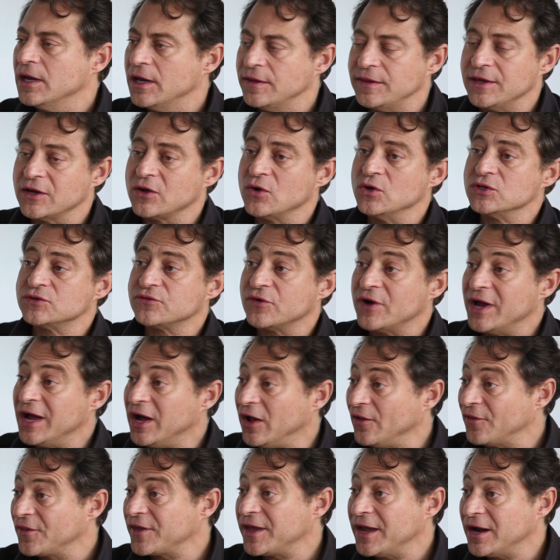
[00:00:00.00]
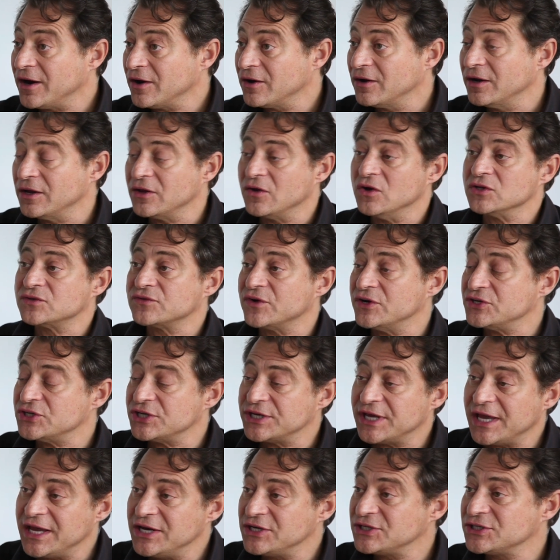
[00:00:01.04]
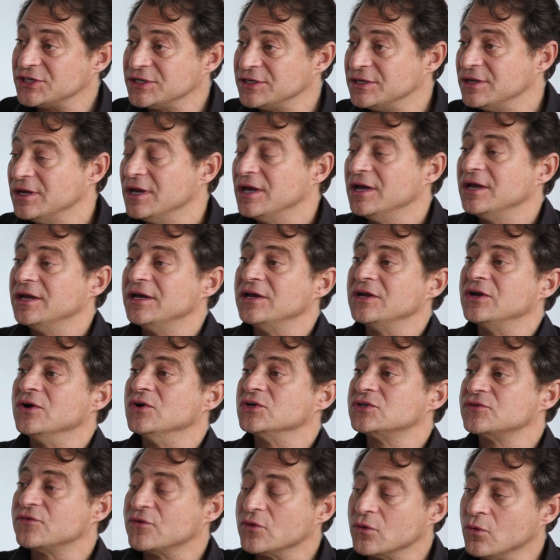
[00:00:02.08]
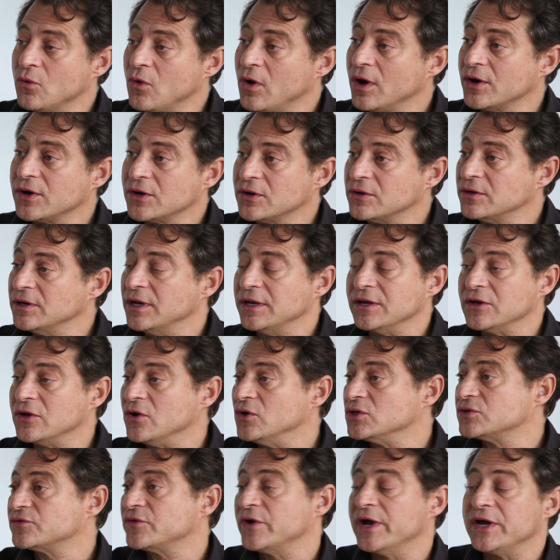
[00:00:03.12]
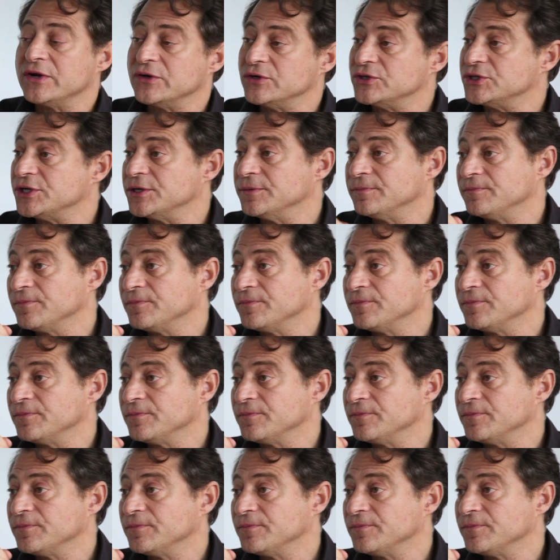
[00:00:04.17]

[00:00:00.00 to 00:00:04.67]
And that goes for healthcare, it goes for education, it goes for water, and it goes for energy.